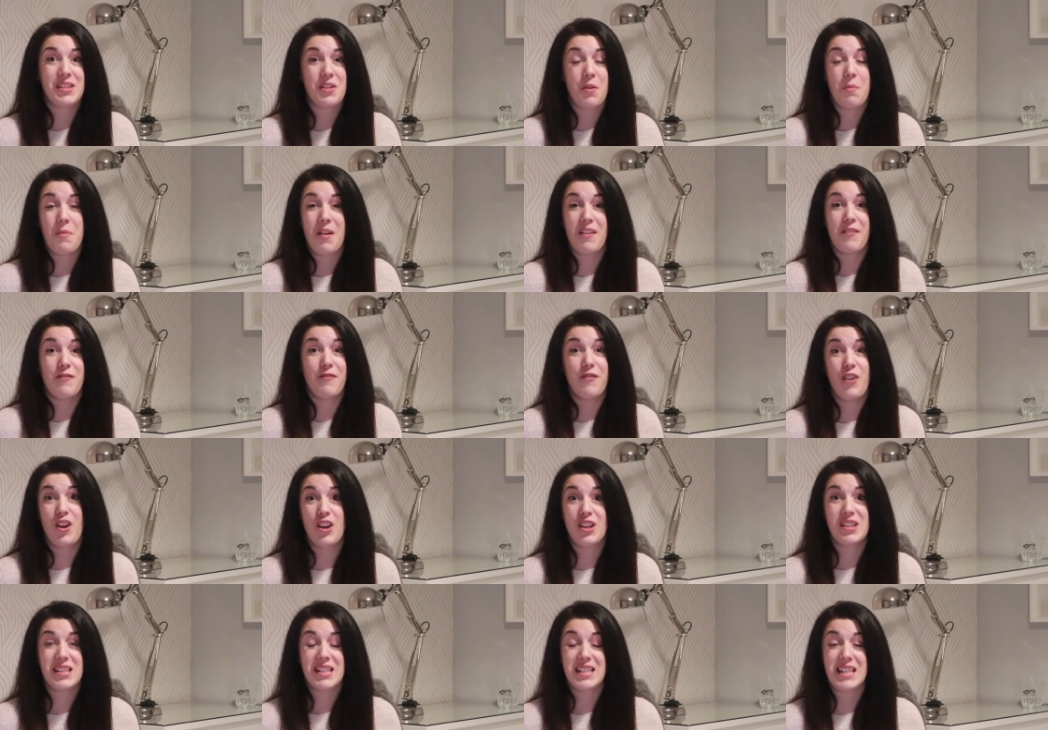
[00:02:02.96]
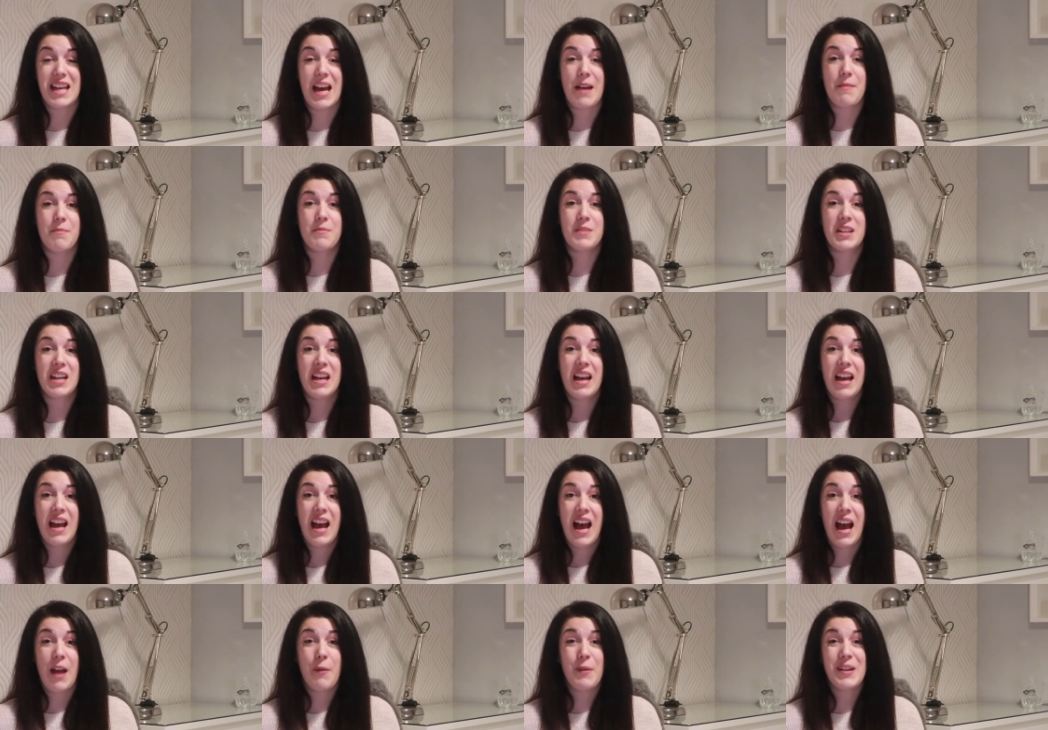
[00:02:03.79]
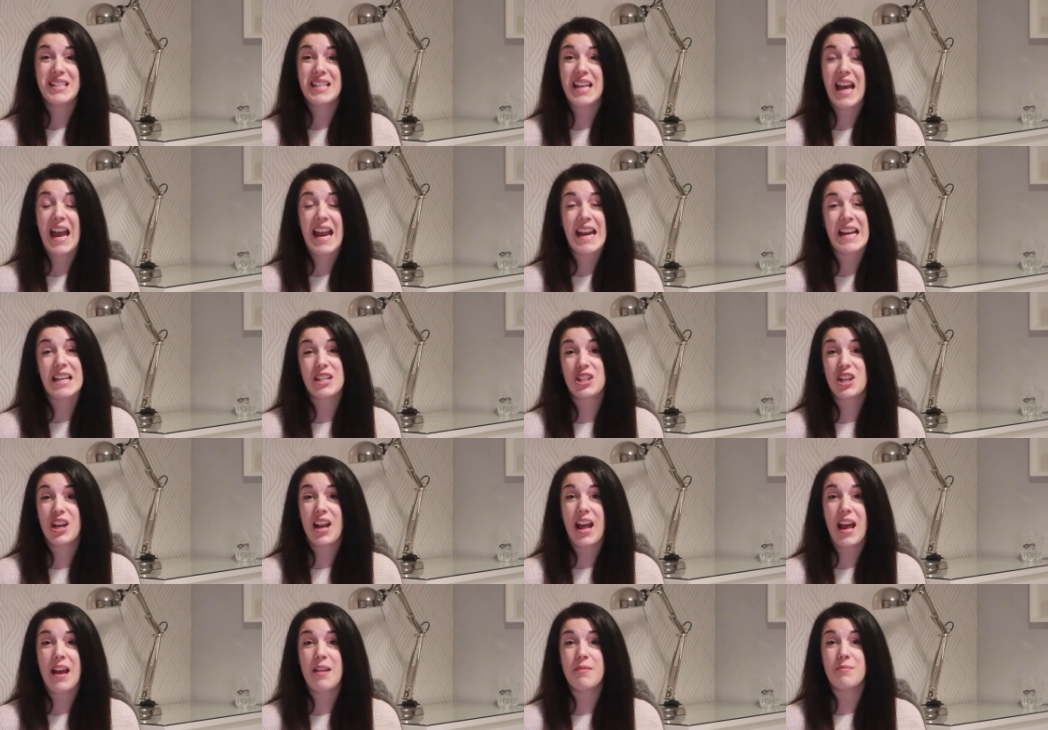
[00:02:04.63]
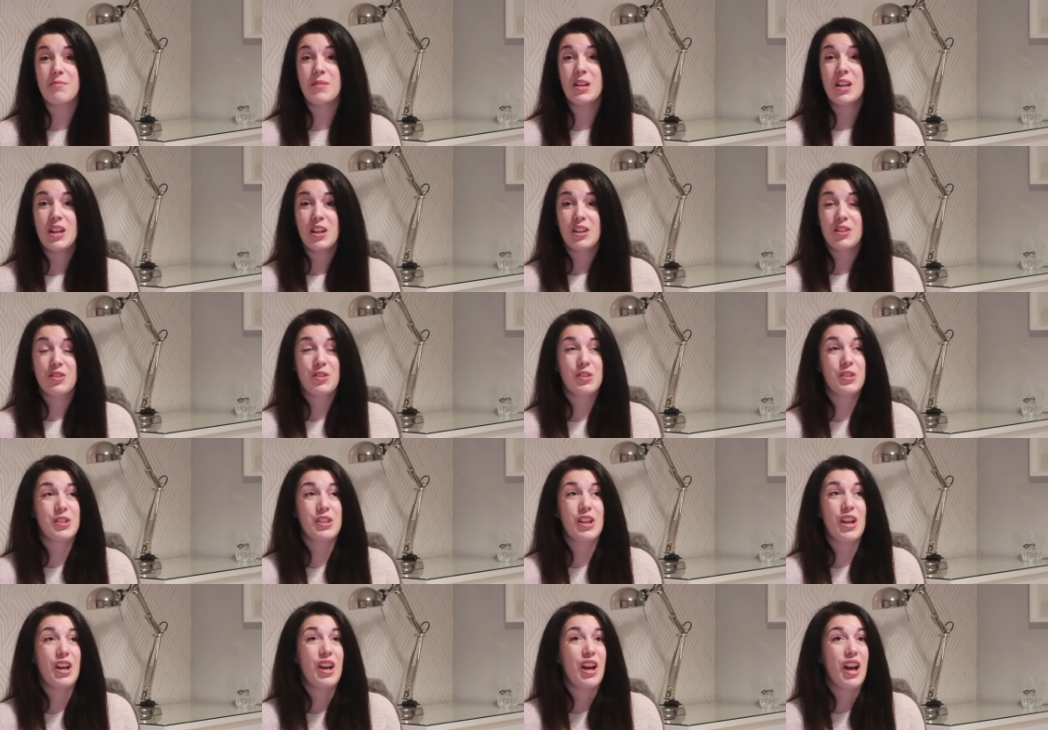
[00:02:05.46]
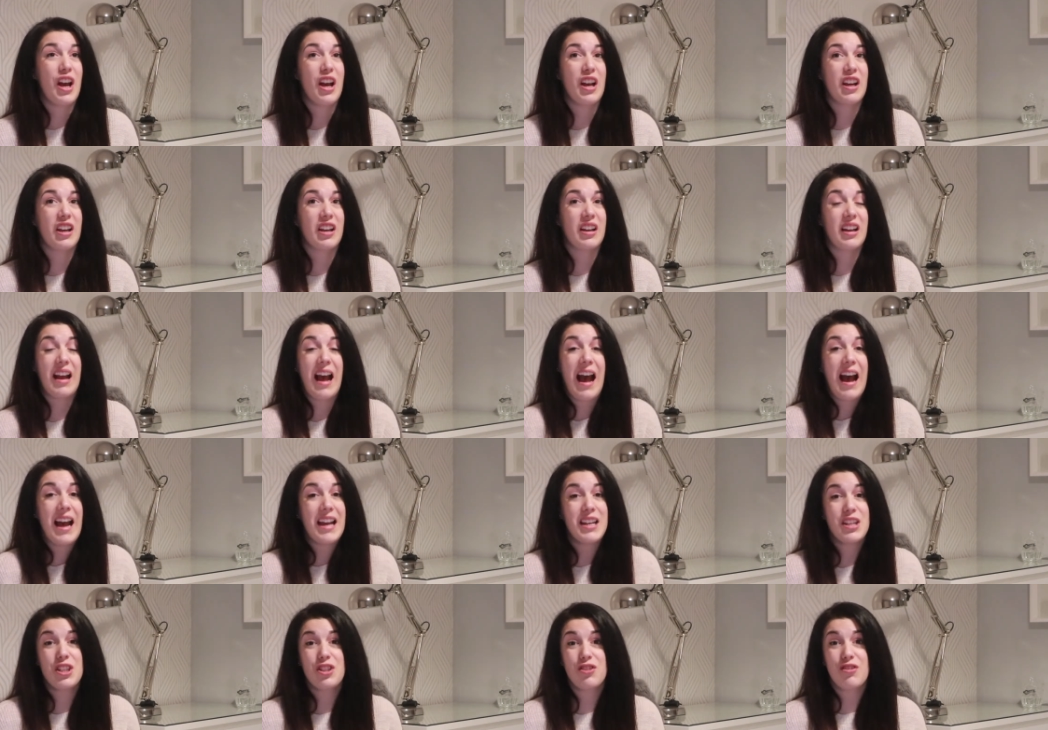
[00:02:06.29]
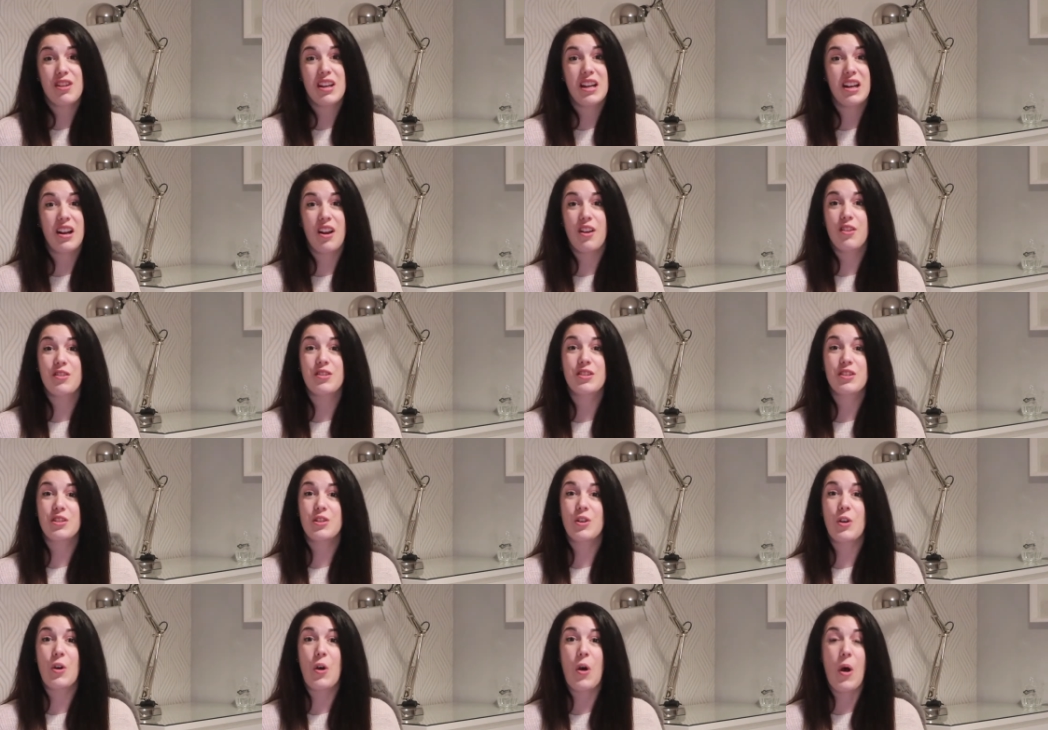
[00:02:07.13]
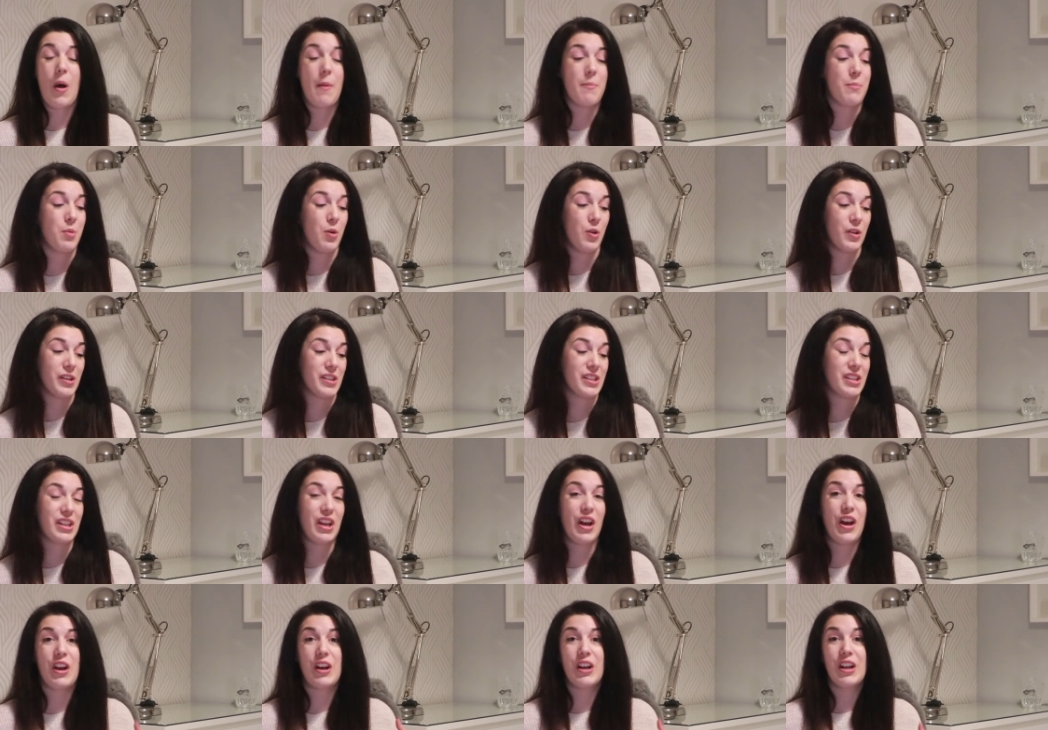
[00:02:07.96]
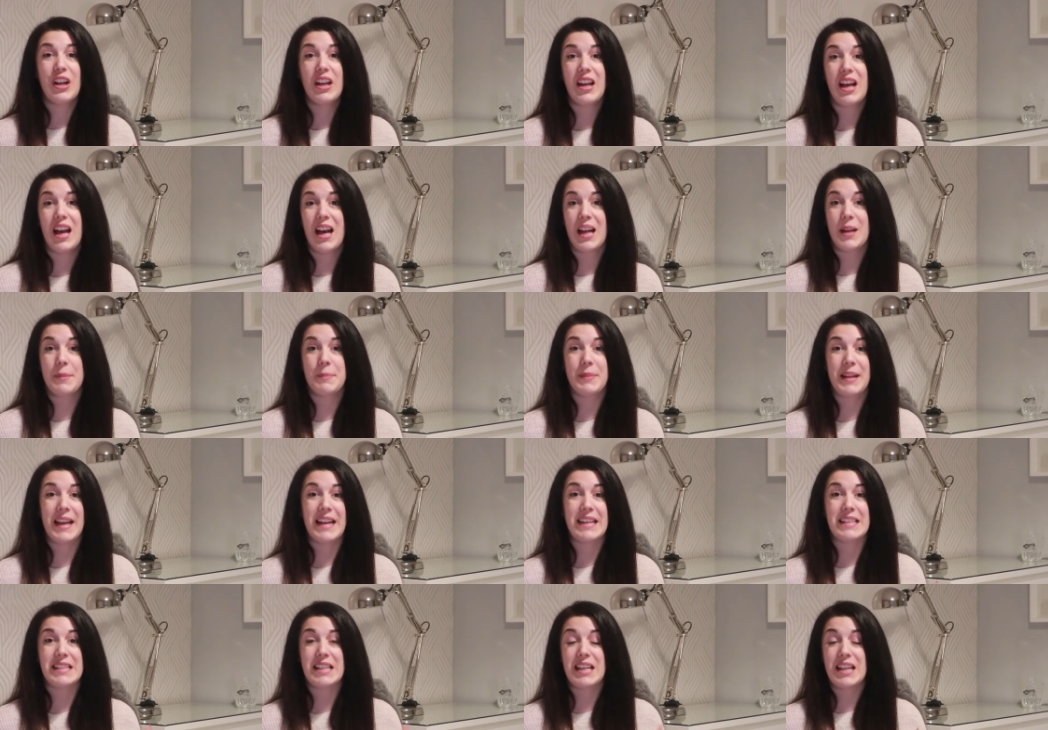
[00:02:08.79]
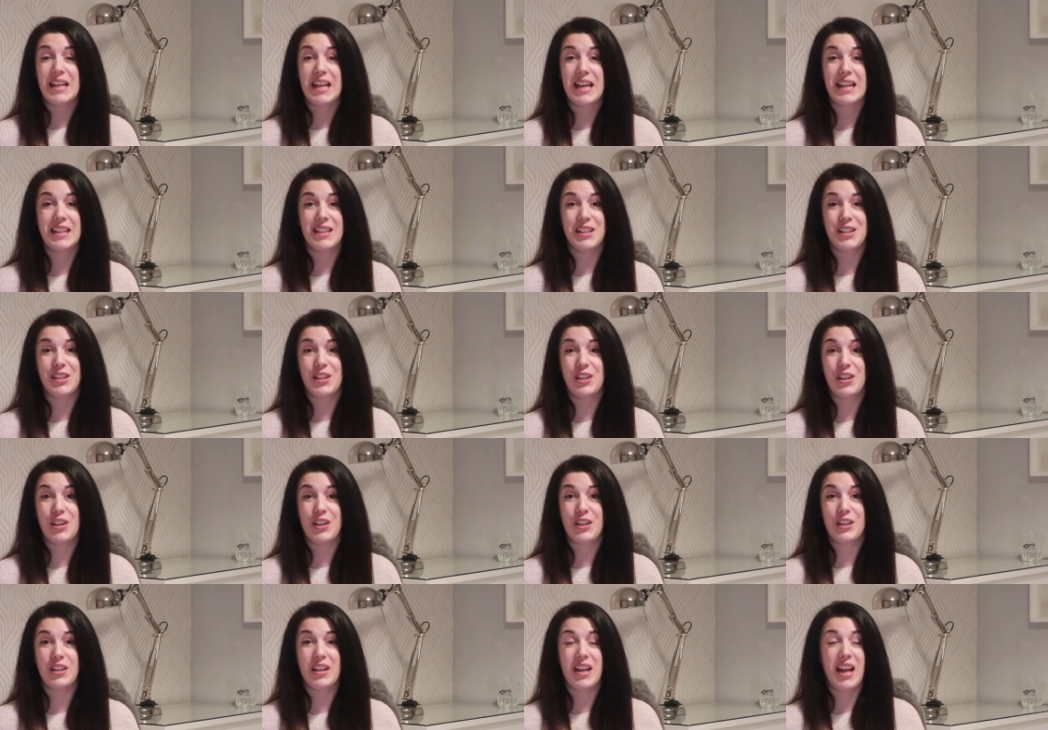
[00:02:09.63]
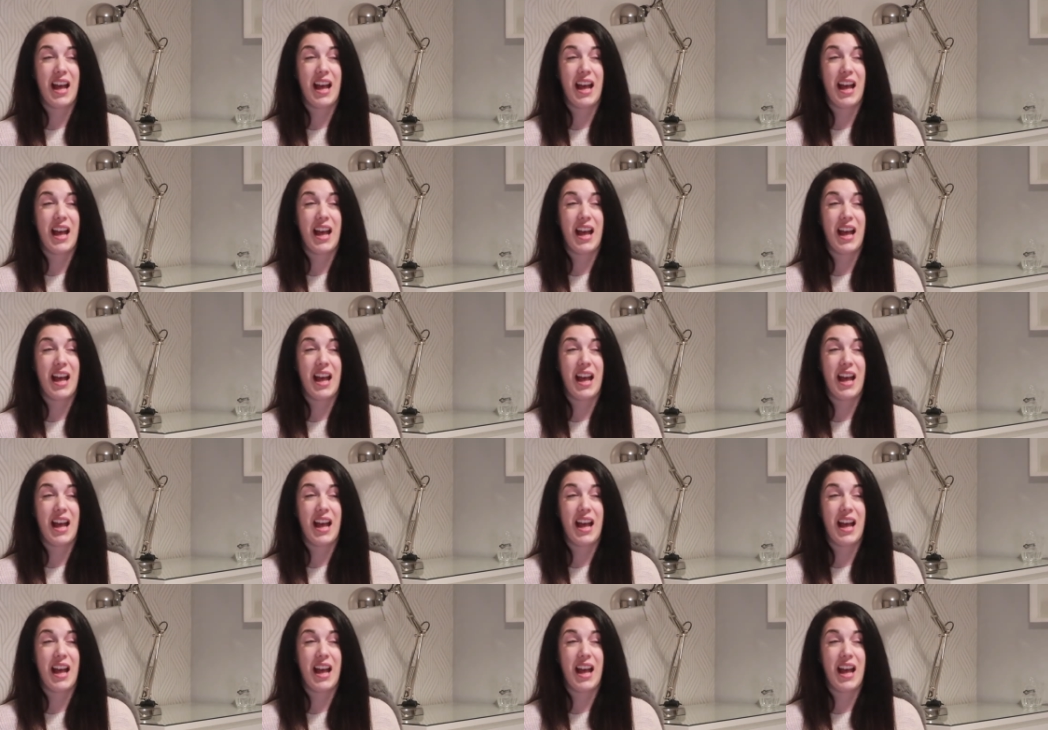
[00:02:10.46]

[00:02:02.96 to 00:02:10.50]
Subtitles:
on my first attempt, I went to H&M, just a high street clothes store, and bought a skirt and a blazer and a shirt.